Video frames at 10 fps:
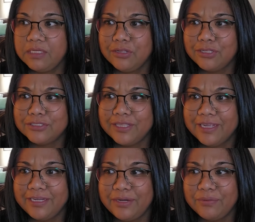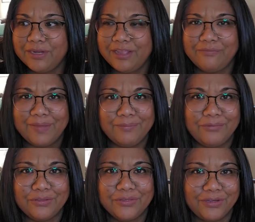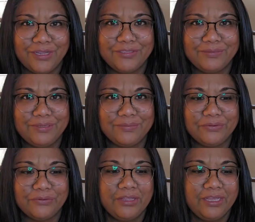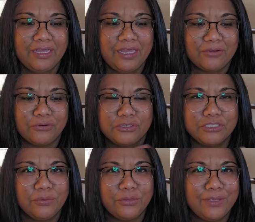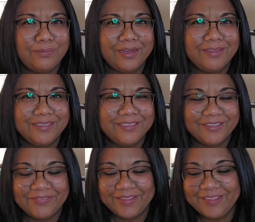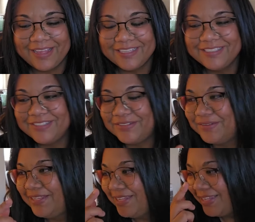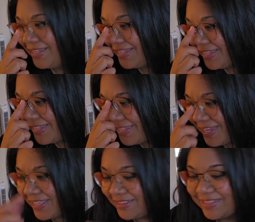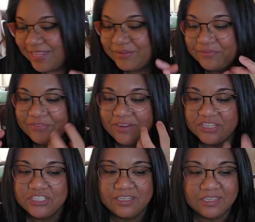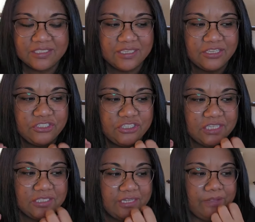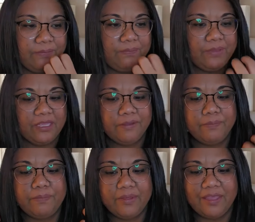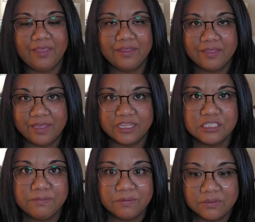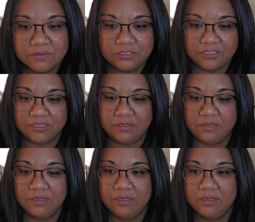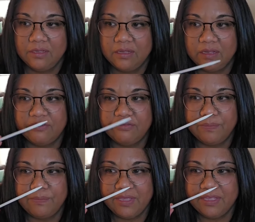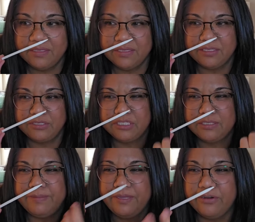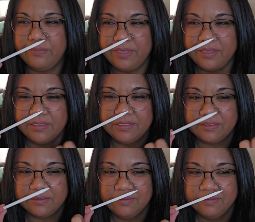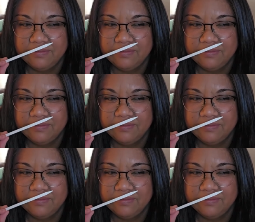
because like I didn't want to have bad breath talking to people or smoky breath and stuff like that. So yeah, that freshness is just like a big, big explosion of mint and spearmint and